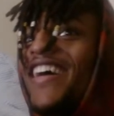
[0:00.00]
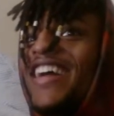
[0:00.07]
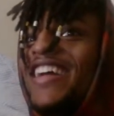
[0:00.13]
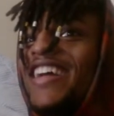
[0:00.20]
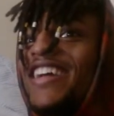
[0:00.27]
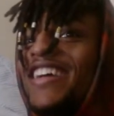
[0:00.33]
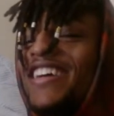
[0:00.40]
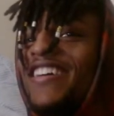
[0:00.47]

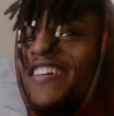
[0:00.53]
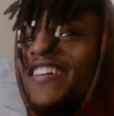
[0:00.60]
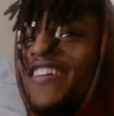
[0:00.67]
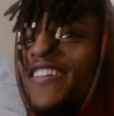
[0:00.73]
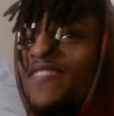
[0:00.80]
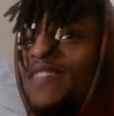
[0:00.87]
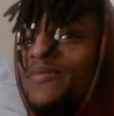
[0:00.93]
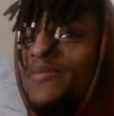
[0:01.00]
yo,
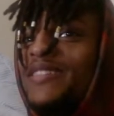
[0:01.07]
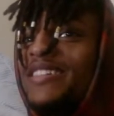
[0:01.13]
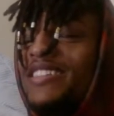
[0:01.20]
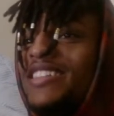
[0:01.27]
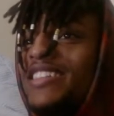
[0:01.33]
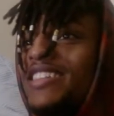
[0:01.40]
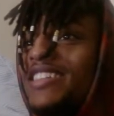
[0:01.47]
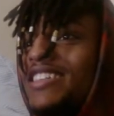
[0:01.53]
on my
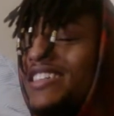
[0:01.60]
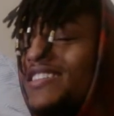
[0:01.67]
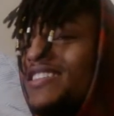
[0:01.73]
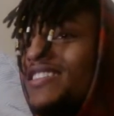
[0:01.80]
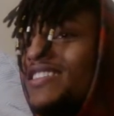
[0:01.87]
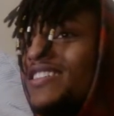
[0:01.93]
PC. So,